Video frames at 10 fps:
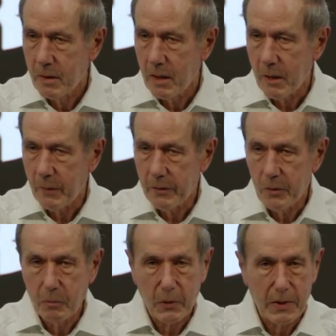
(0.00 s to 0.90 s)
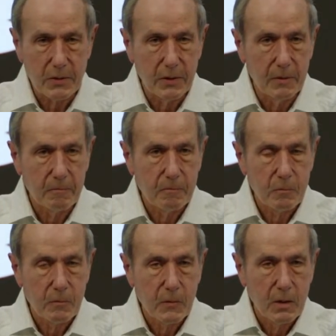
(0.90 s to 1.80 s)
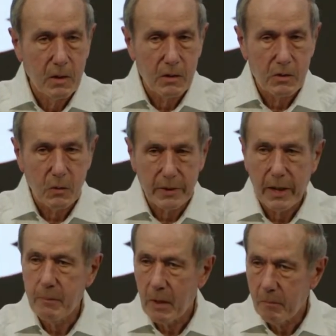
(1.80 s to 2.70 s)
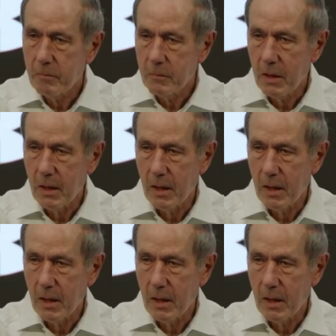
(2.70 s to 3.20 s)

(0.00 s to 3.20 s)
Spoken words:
hiring a new president. So I came up